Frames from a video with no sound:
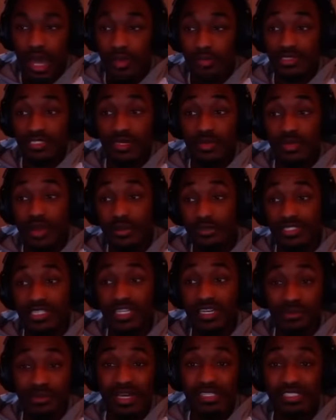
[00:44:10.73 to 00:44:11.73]
I'm saying when I was
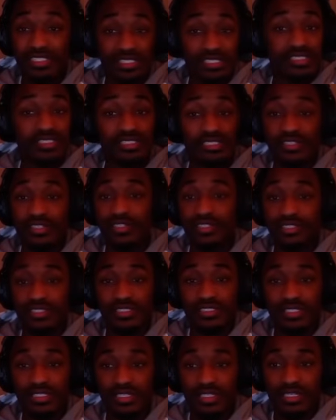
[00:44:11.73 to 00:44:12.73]
taking my shit
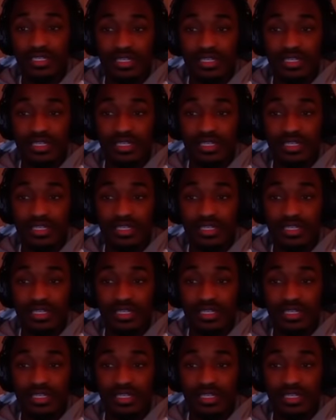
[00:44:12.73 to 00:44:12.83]
serious,